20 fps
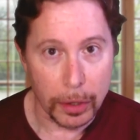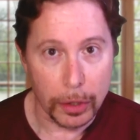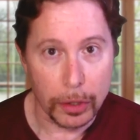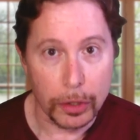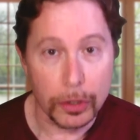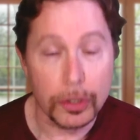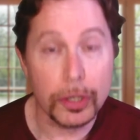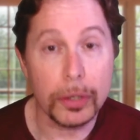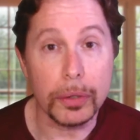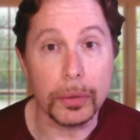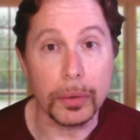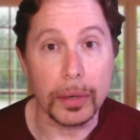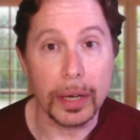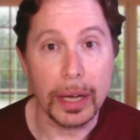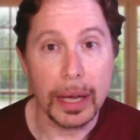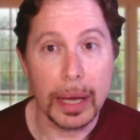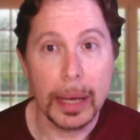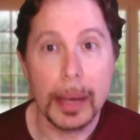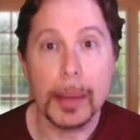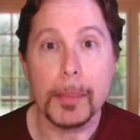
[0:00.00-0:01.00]
Two,
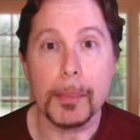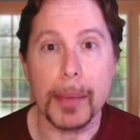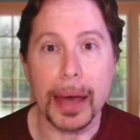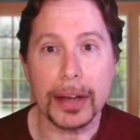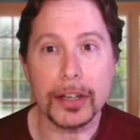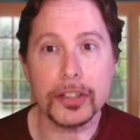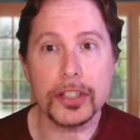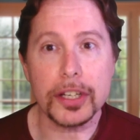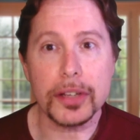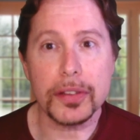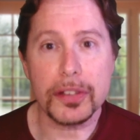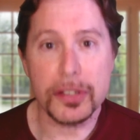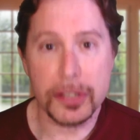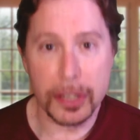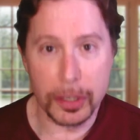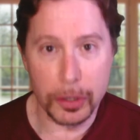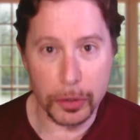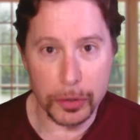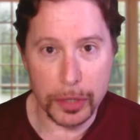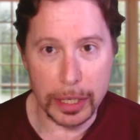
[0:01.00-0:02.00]
managing the
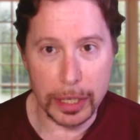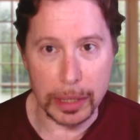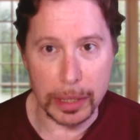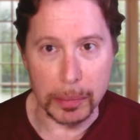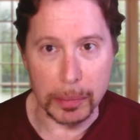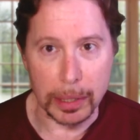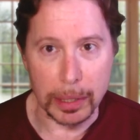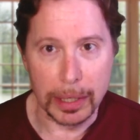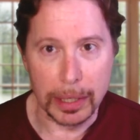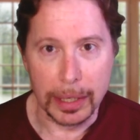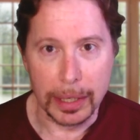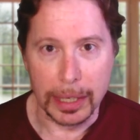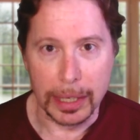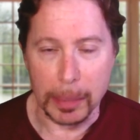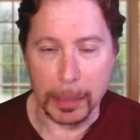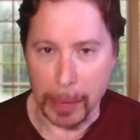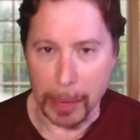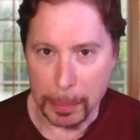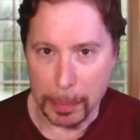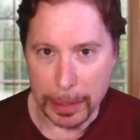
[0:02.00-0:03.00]
senior team, it
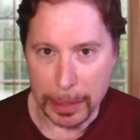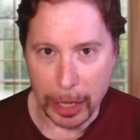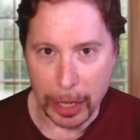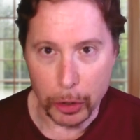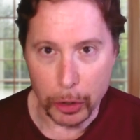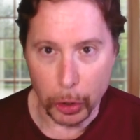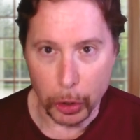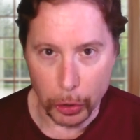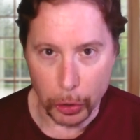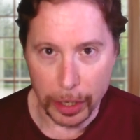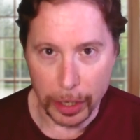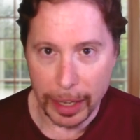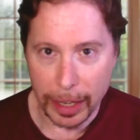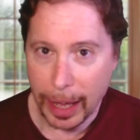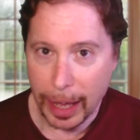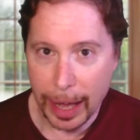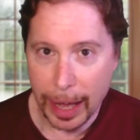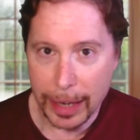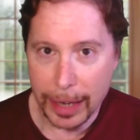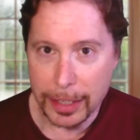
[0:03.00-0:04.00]
might be like herding
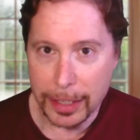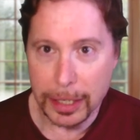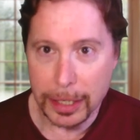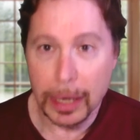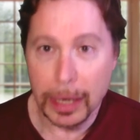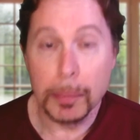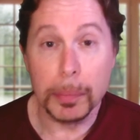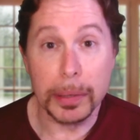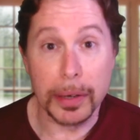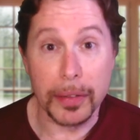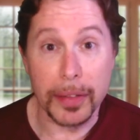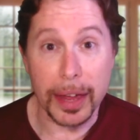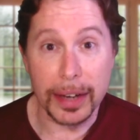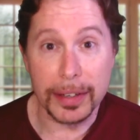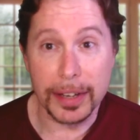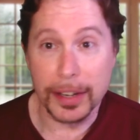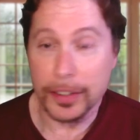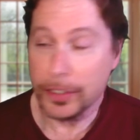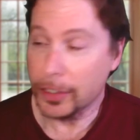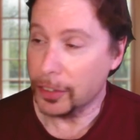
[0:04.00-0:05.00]
cats, but in that
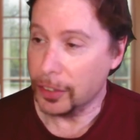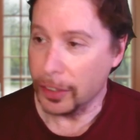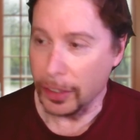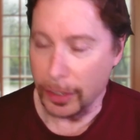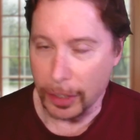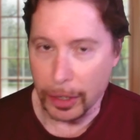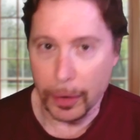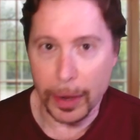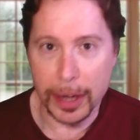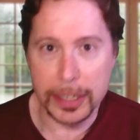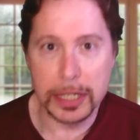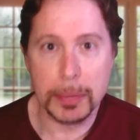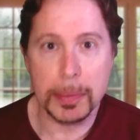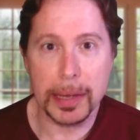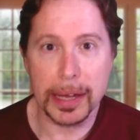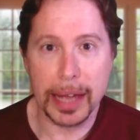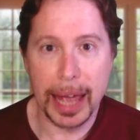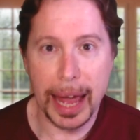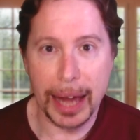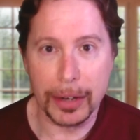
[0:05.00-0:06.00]
case, the CEO has to be a
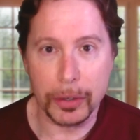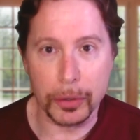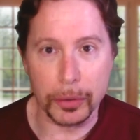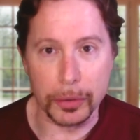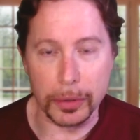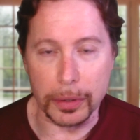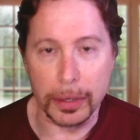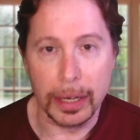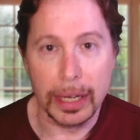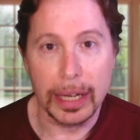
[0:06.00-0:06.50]
cat herder.